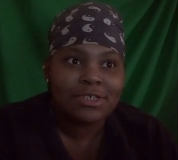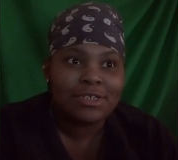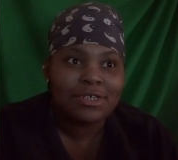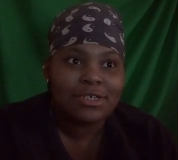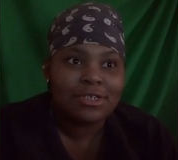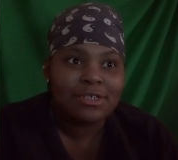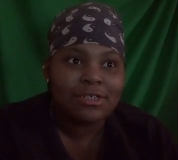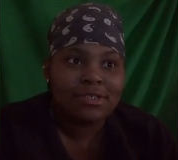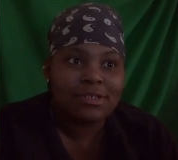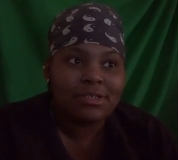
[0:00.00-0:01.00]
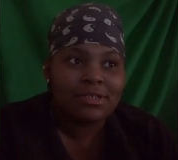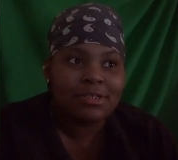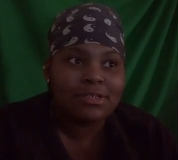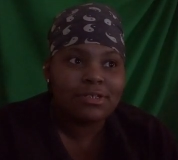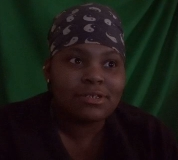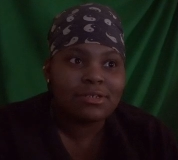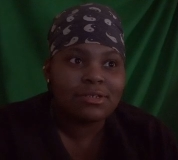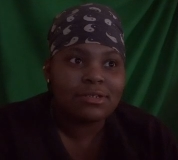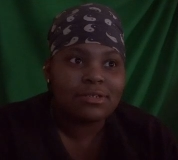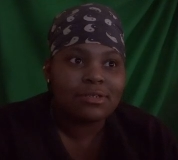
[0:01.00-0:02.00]

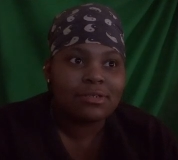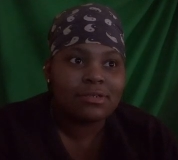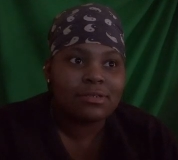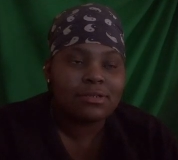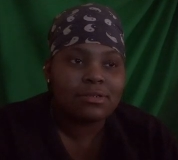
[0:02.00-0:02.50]
No one is speaking in this clip.